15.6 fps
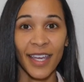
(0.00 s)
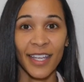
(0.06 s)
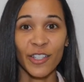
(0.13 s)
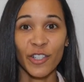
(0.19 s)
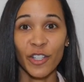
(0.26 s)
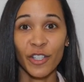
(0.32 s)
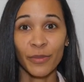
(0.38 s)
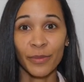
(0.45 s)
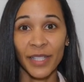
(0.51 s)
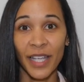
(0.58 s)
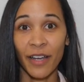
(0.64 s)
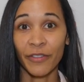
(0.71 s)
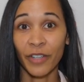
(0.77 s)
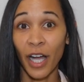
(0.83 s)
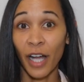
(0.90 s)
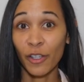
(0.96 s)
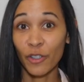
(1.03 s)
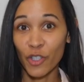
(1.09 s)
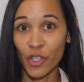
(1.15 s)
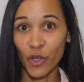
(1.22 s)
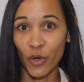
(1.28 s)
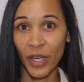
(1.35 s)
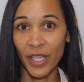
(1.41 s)
In terms of color
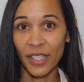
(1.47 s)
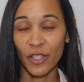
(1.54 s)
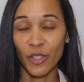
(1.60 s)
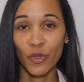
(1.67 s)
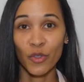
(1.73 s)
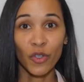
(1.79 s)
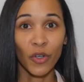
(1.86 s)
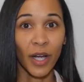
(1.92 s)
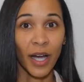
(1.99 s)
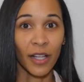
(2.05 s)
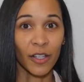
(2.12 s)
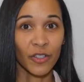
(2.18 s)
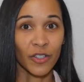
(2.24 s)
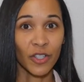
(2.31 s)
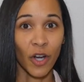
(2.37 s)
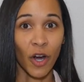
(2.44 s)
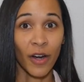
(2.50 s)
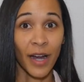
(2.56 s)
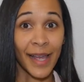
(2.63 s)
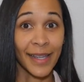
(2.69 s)
choice, neutral colors are